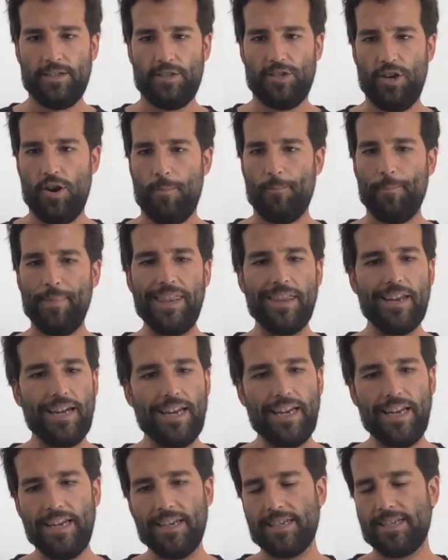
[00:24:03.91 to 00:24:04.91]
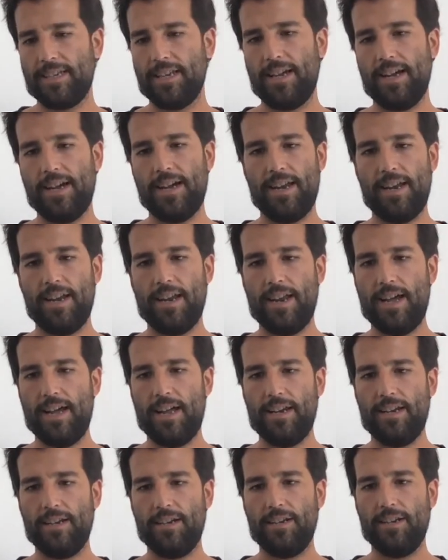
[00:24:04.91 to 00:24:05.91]
Middle East, and
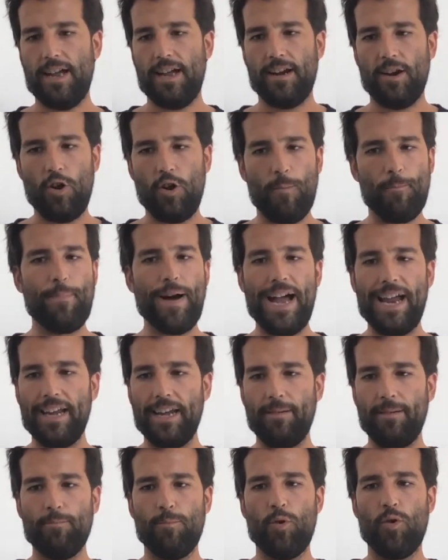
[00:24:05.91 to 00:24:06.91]
combining